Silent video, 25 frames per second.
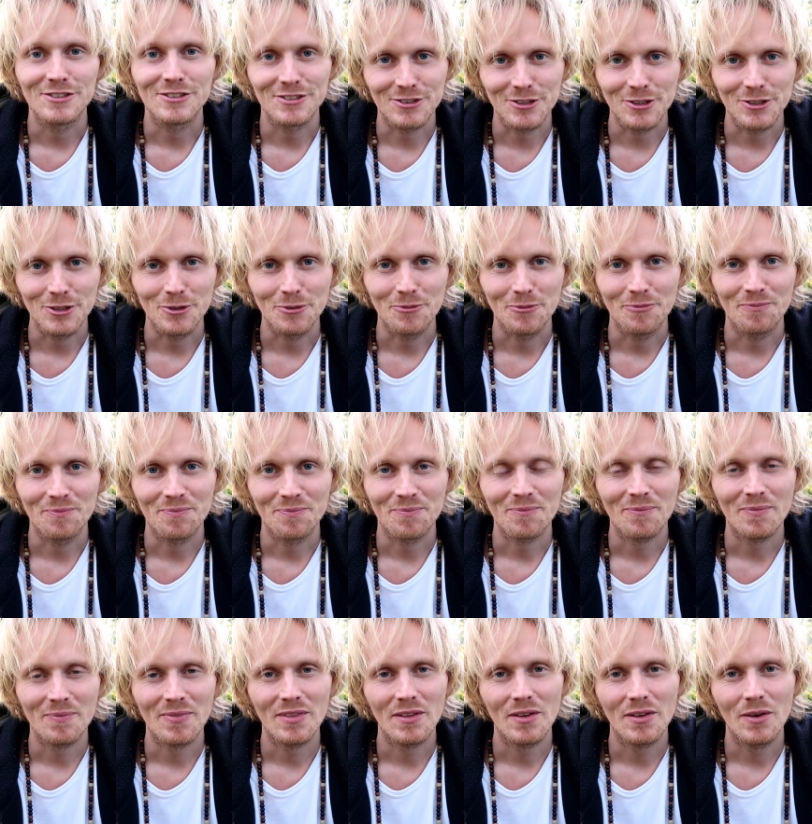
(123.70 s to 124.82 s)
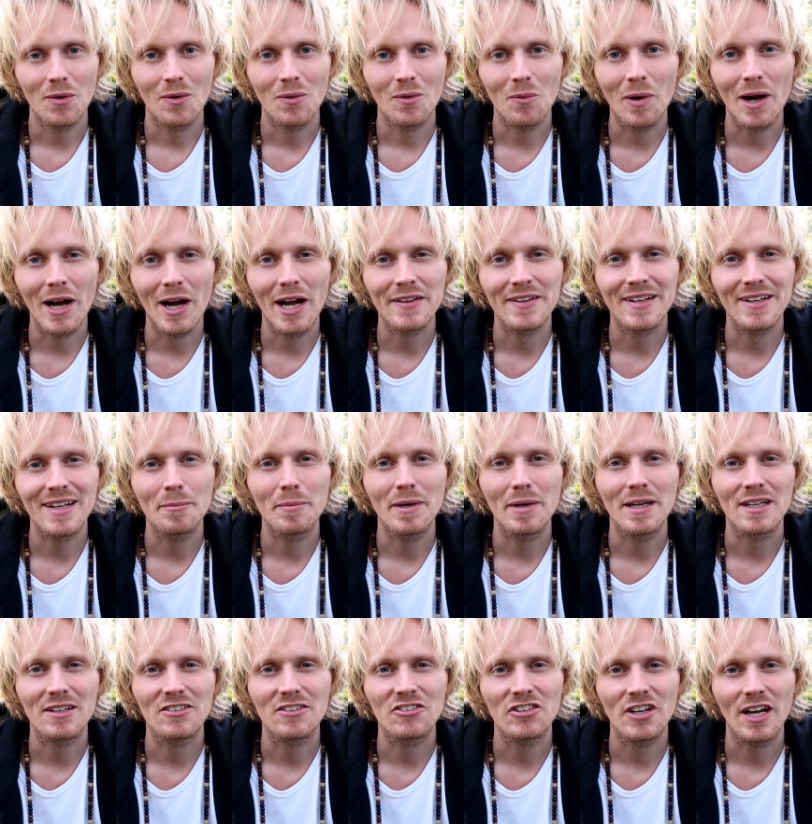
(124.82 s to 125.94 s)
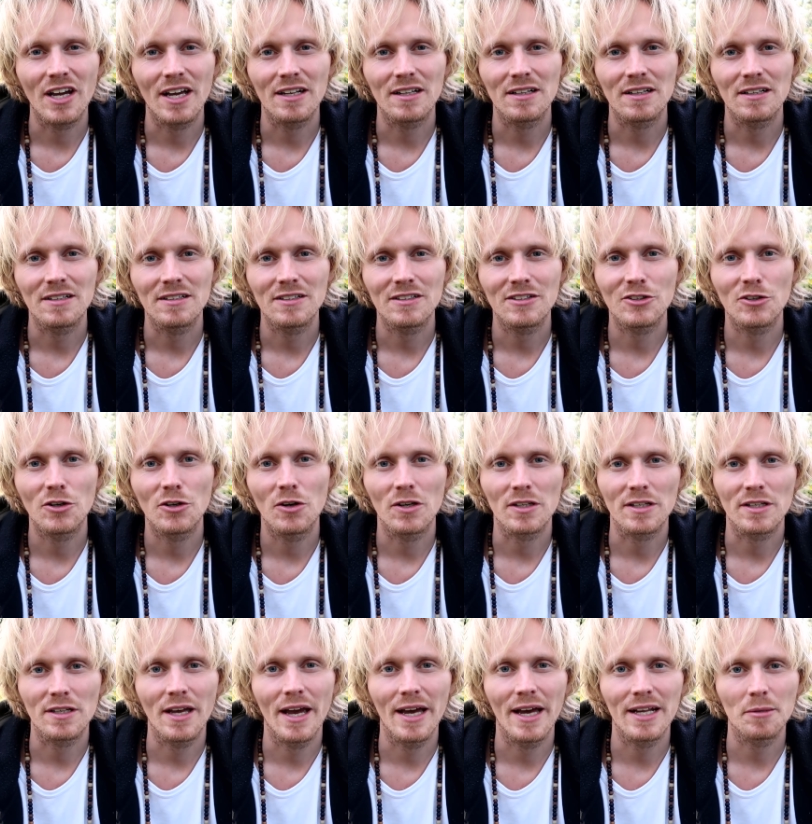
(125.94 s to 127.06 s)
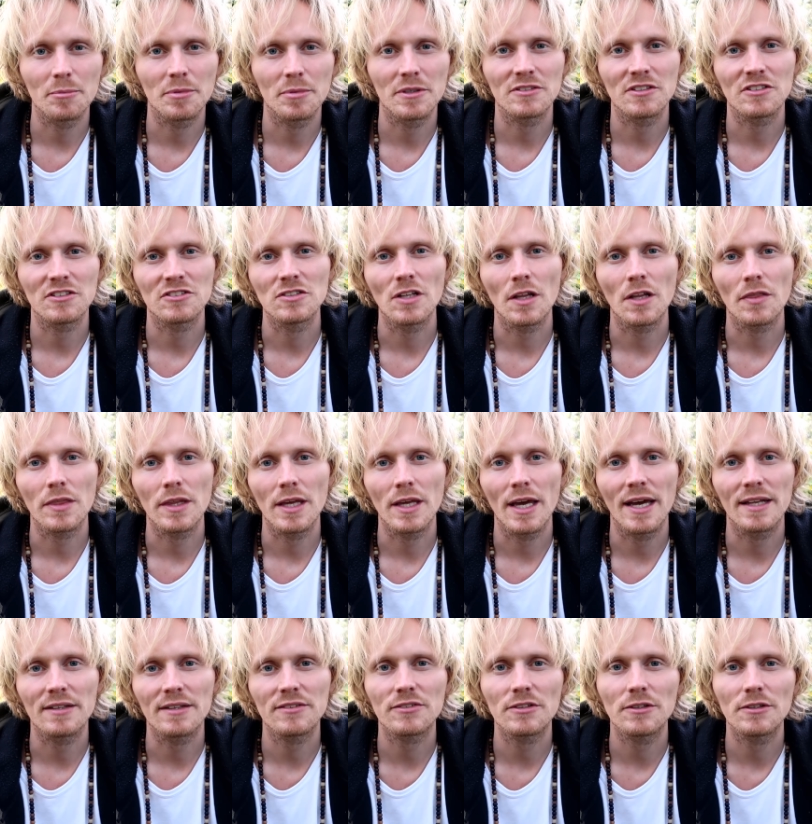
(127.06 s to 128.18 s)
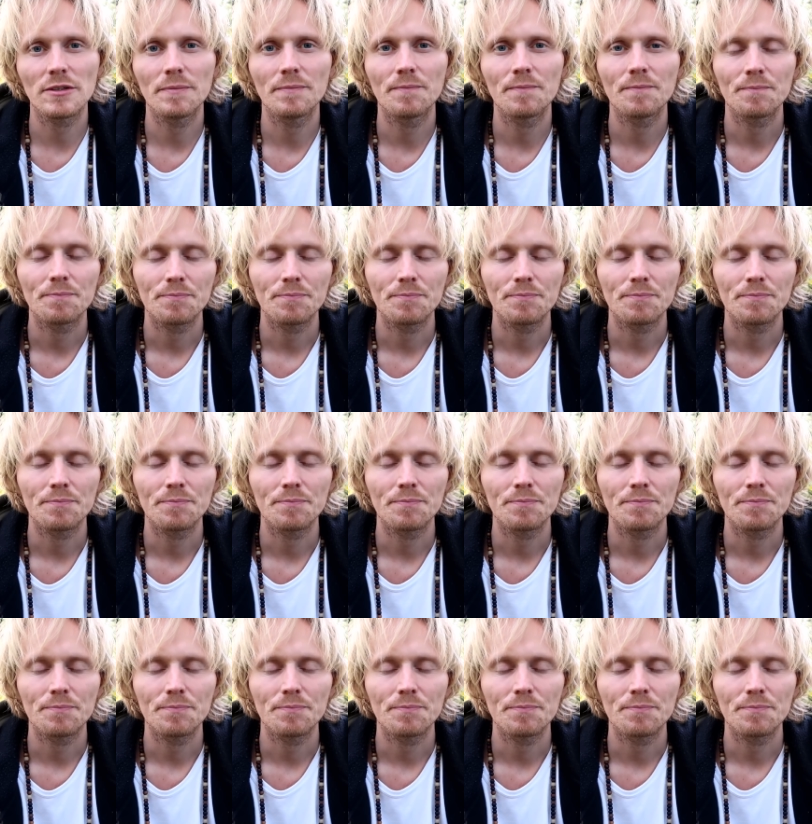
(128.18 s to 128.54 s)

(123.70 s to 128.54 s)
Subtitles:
So, why did I make a channel called Cannabis is Not the Answer?